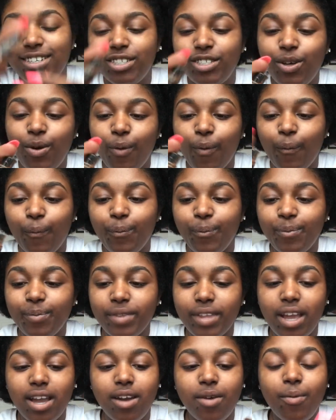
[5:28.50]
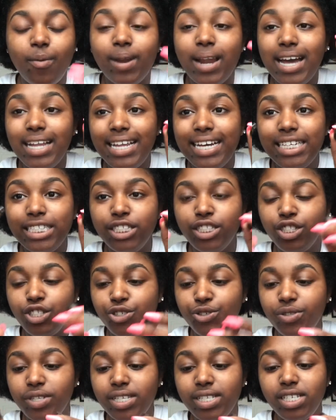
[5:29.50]
So what I like to
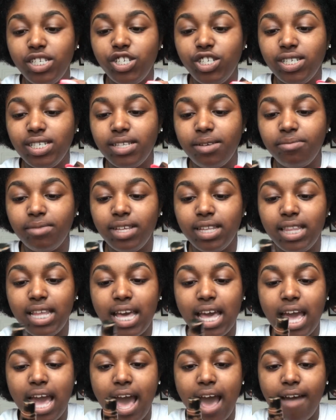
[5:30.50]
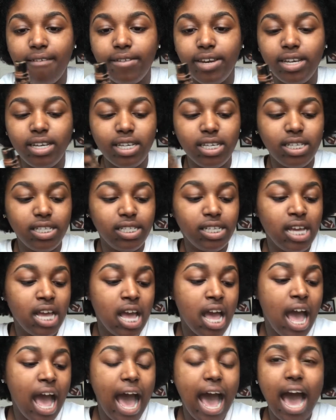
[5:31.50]
do, this is just something that I've done.
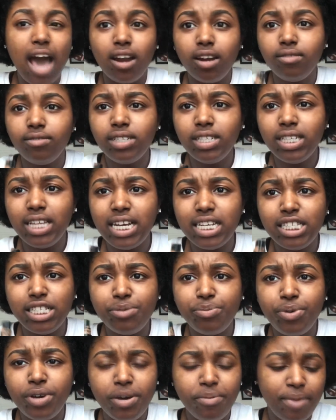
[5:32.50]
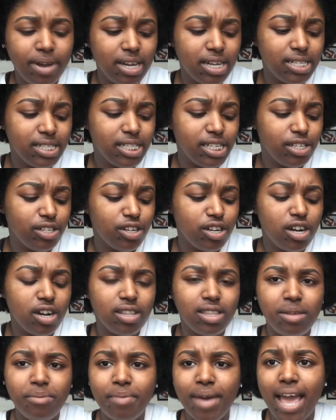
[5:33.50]
I don't really like to put my concealer
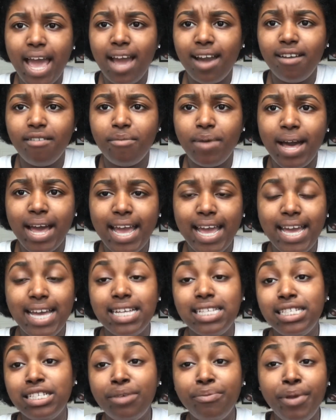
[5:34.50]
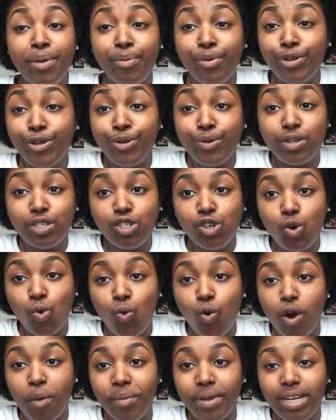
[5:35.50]
on the back of my hand. Some people do it to
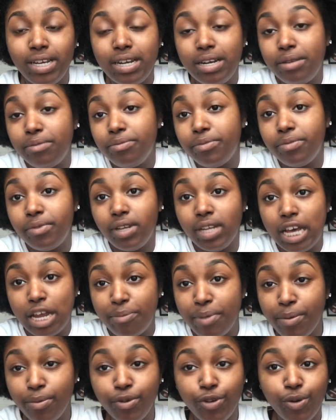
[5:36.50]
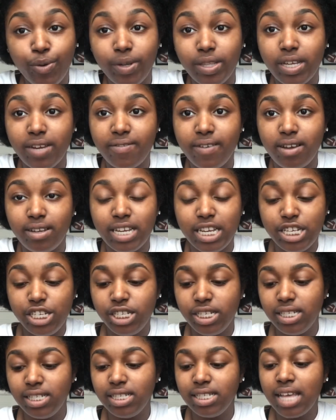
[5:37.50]
warm it up. A lot of people do it with their
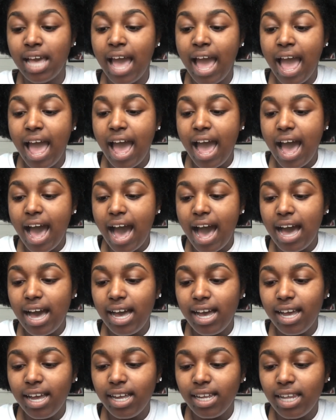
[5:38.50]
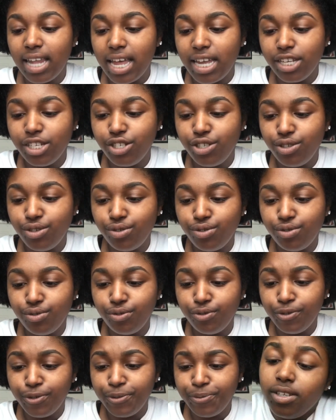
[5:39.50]
foundations. I like
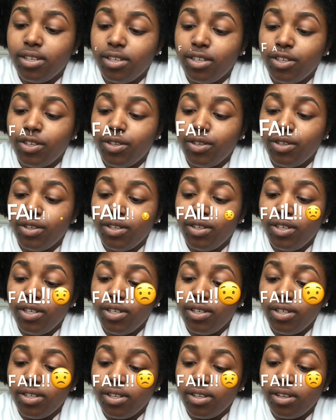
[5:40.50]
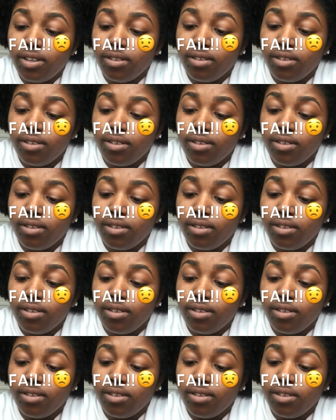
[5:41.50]
to just,